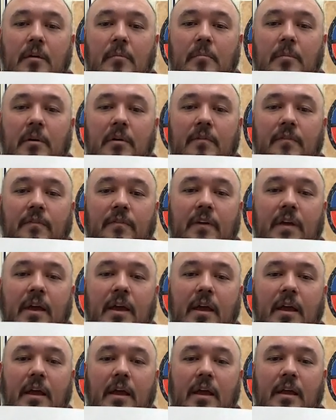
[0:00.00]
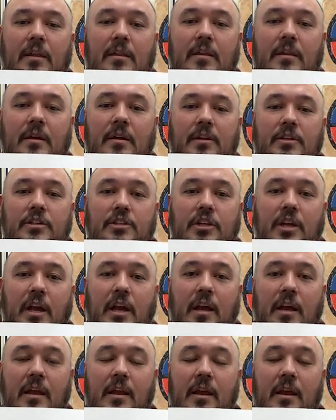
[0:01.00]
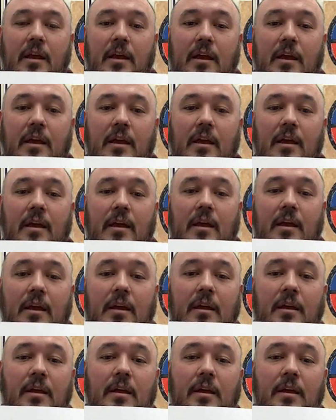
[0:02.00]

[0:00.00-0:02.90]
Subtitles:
bon fête Shanna,